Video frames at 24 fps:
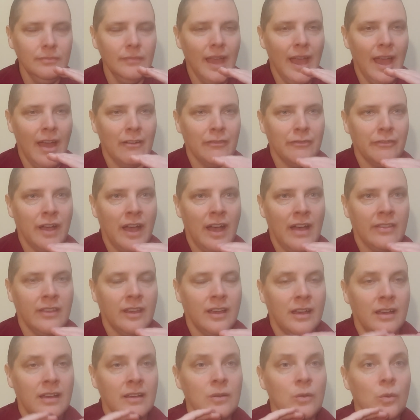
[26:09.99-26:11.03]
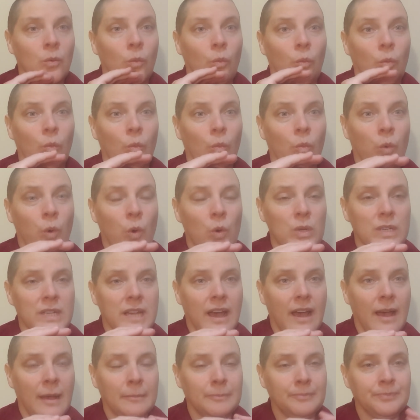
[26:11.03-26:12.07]
our father,
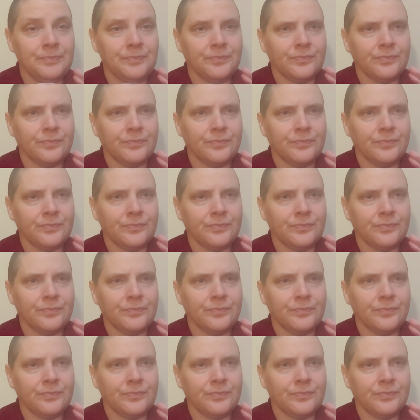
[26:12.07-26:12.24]
water,